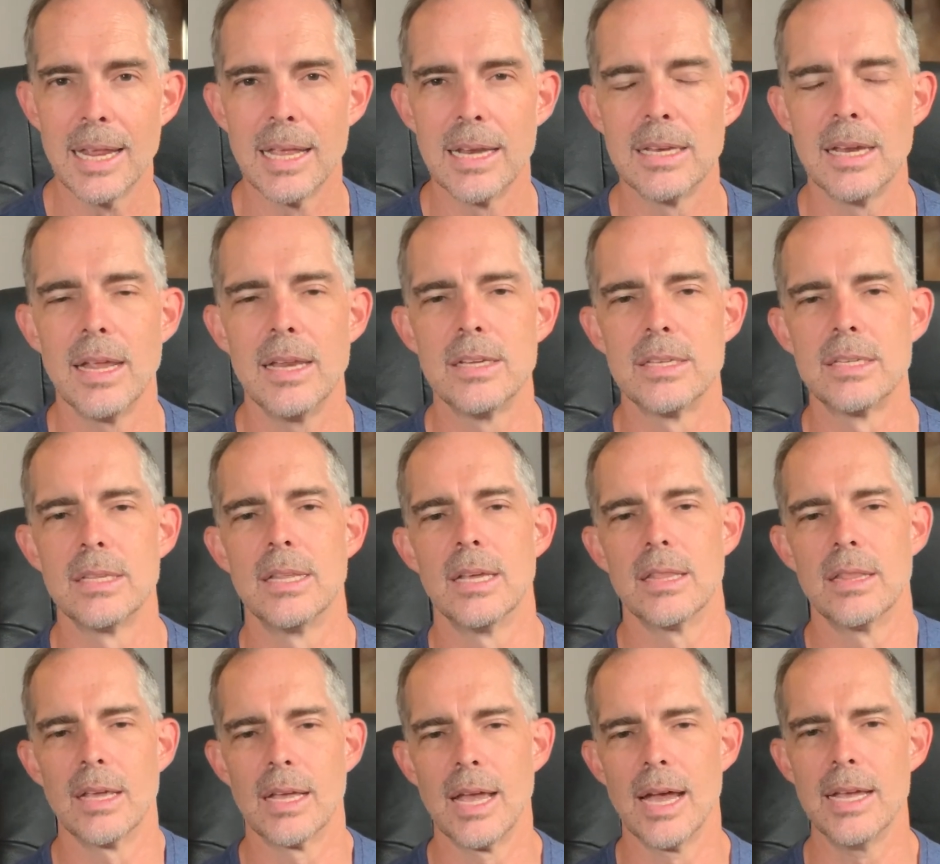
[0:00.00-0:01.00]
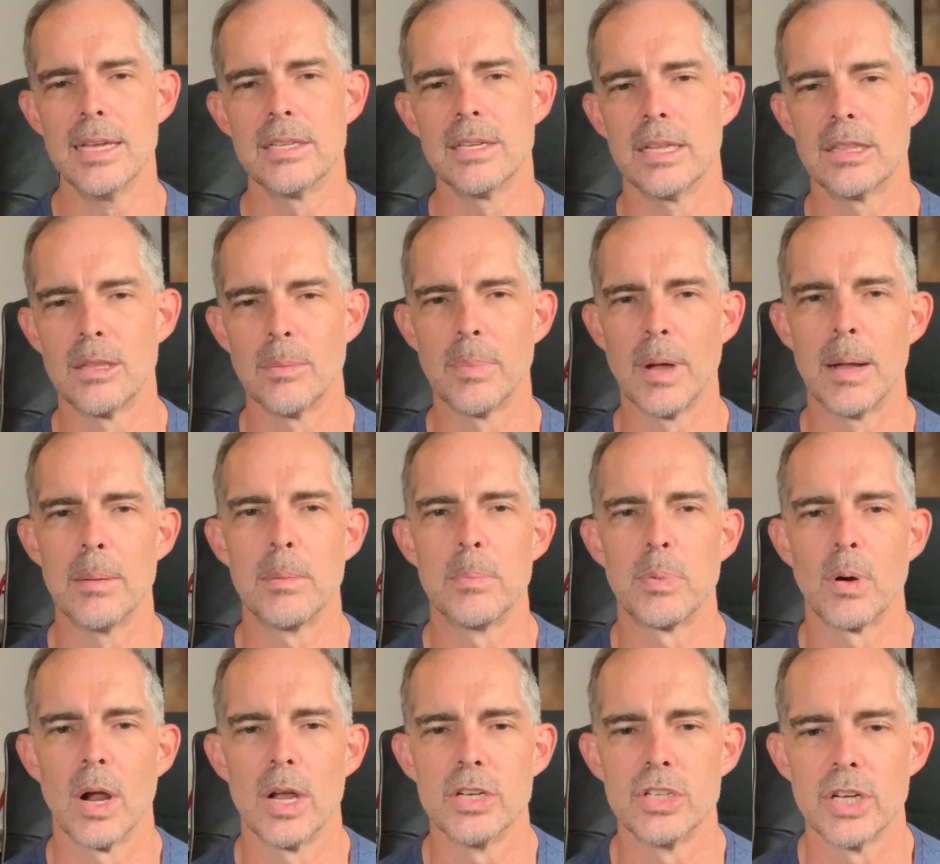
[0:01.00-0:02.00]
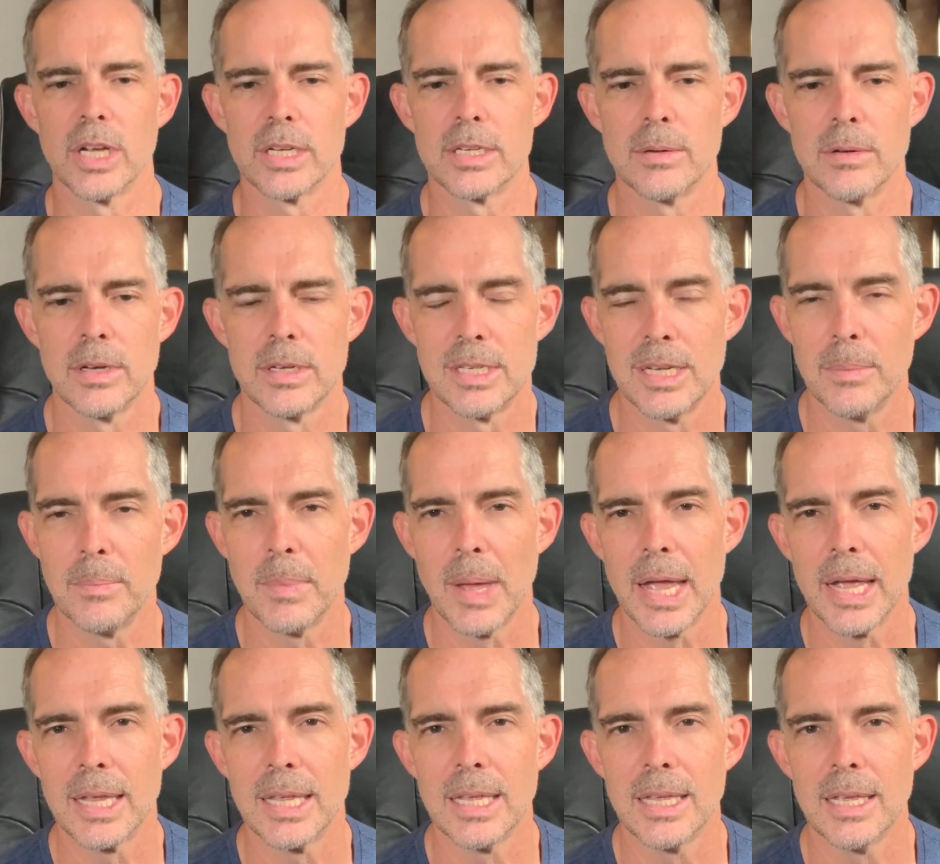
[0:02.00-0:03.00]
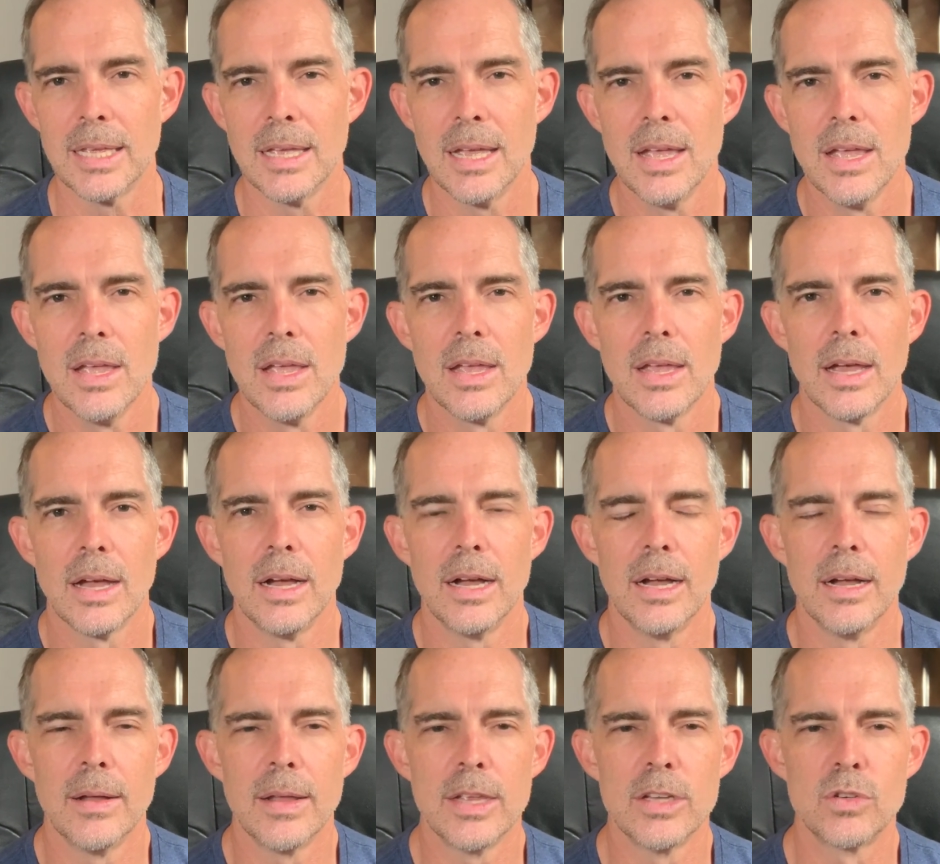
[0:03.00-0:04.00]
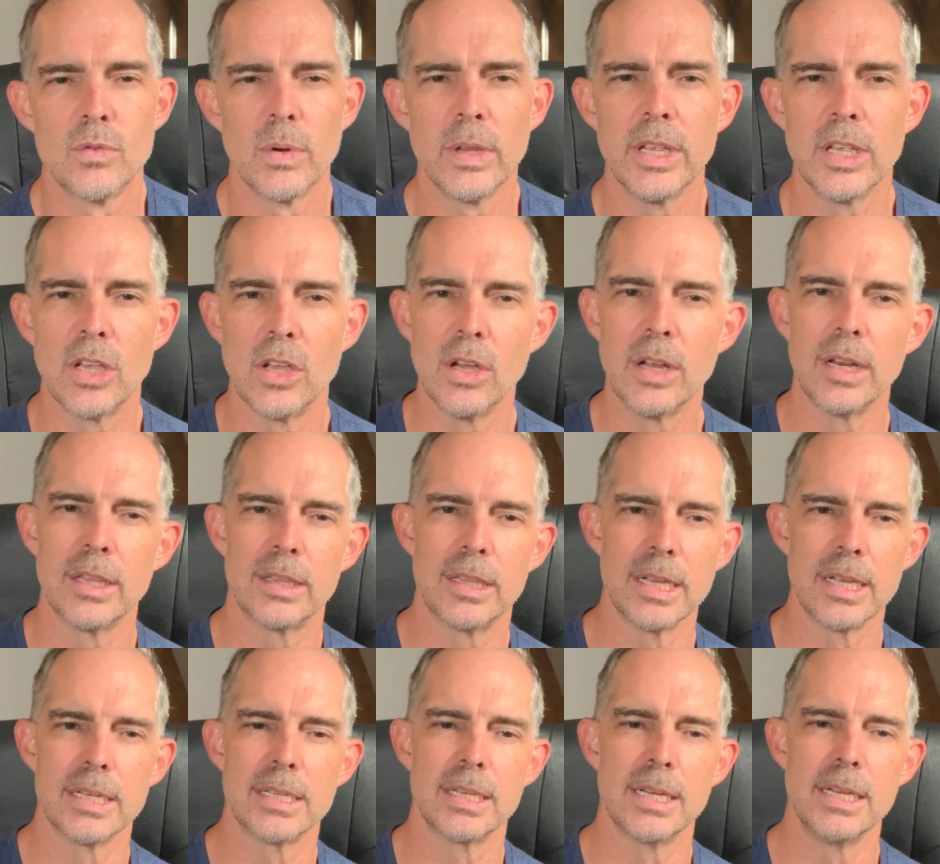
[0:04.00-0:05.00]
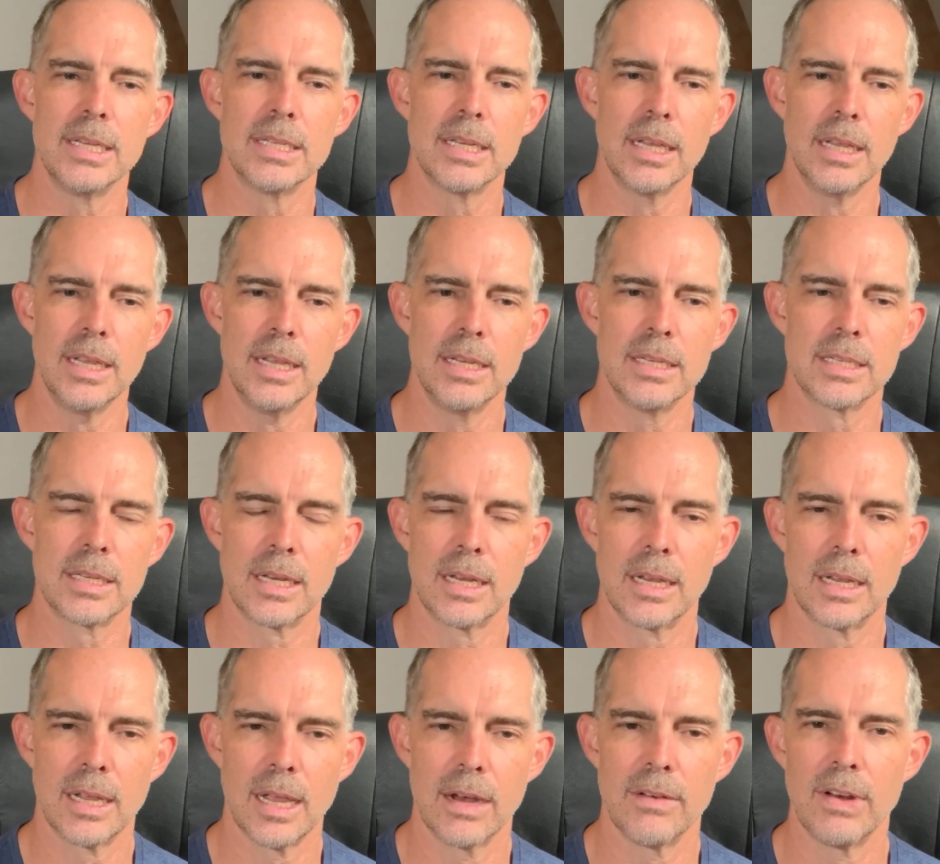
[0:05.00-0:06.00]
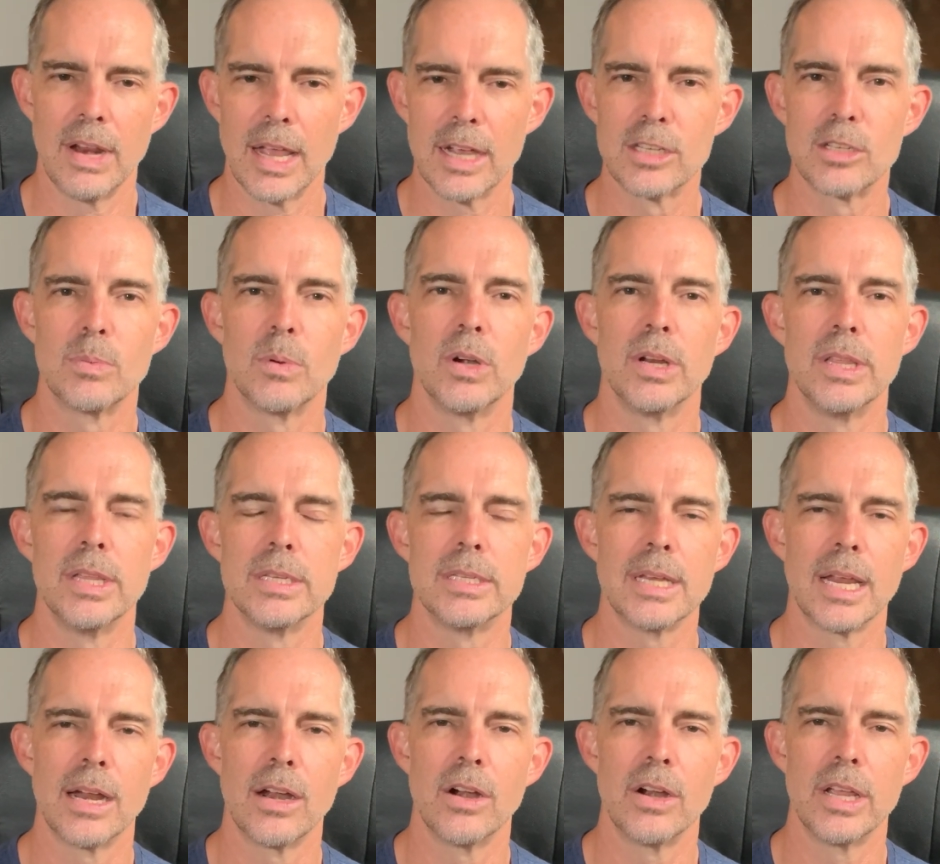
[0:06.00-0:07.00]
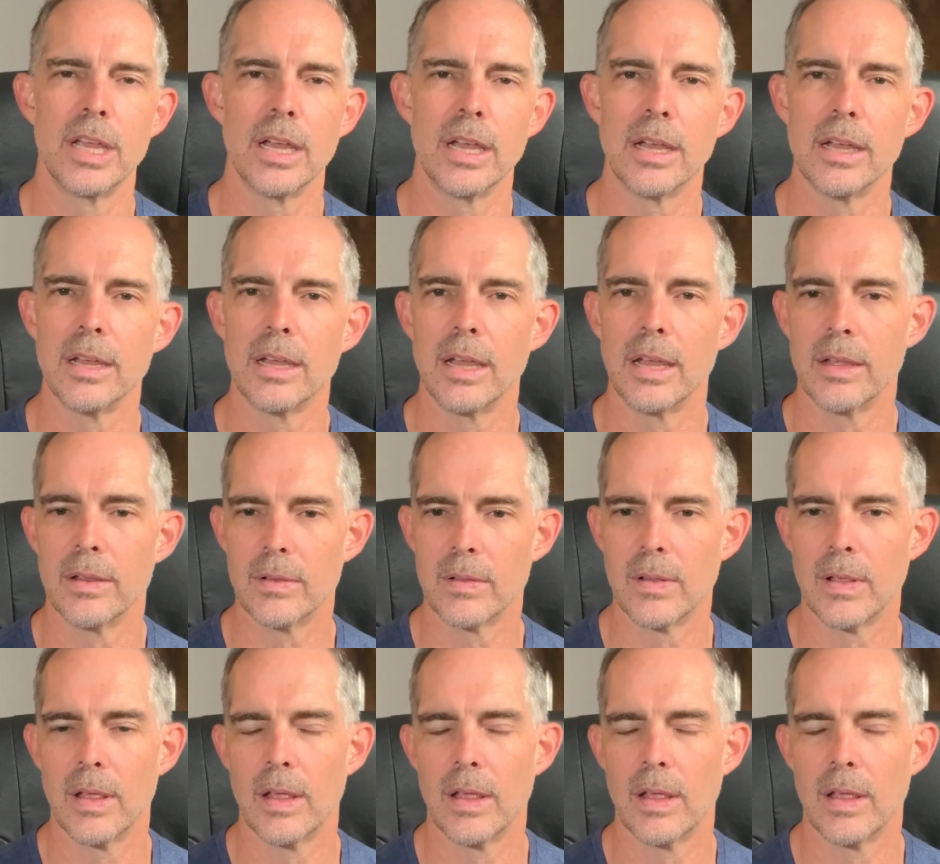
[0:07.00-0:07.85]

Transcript: And the guys at the Bible Project, Tim Mackey, is really good at this. He's kind of an expert in this area.